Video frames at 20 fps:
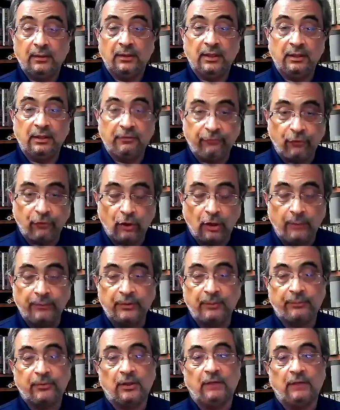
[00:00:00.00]
informed
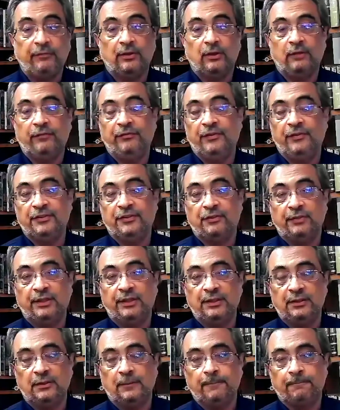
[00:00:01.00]
the Prophet of this
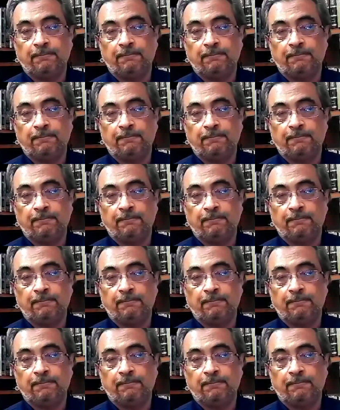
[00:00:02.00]
reason.